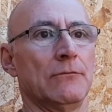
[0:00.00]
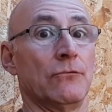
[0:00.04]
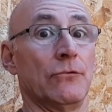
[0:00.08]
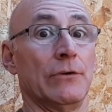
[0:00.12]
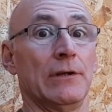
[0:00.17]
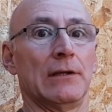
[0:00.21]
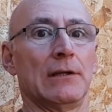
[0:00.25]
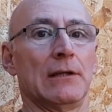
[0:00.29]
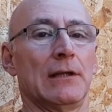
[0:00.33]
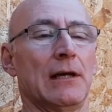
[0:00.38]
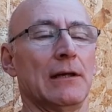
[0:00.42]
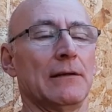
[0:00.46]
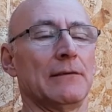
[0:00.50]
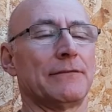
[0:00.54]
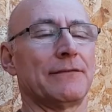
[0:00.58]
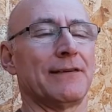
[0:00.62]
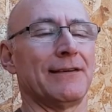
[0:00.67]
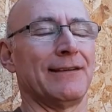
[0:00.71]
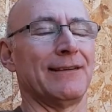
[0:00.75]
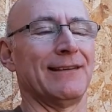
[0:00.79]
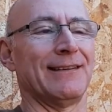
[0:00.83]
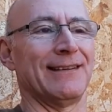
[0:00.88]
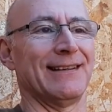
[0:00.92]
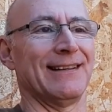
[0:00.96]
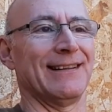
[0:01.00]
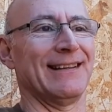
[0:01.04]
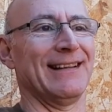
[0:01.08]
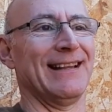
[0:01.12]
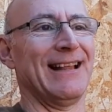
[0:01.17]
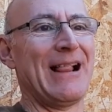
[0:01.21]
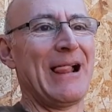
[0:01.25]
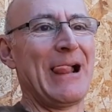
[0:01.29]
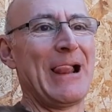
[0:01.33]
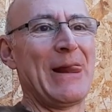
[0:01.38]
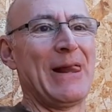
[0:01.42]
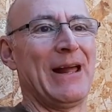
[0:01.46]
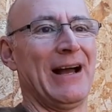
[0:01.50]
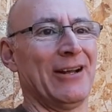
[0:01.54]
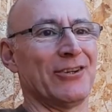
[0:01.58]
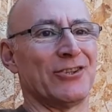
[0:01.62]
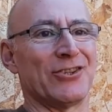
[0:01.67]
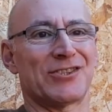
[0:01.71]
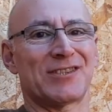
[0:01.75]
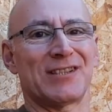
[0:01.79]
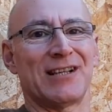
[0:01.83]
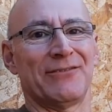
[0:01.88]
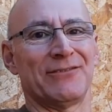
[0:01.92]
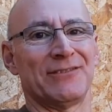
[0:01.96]
real life, I
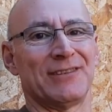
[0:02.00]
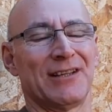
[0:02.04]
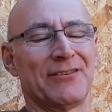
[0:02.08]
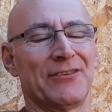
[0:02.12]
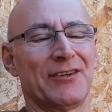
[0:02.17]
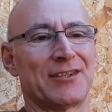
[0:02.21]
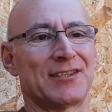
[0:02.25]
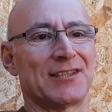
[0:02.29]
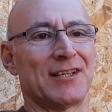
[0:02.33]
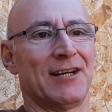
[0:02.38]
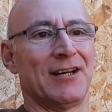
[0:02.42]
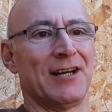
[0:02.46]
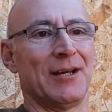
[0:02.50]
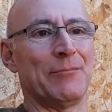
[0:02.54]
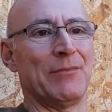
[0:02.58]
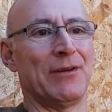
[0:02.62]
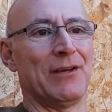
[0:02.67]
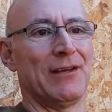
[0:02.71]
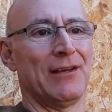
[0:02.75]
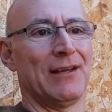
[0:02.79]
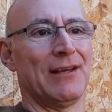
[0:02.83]
just haven't had the time.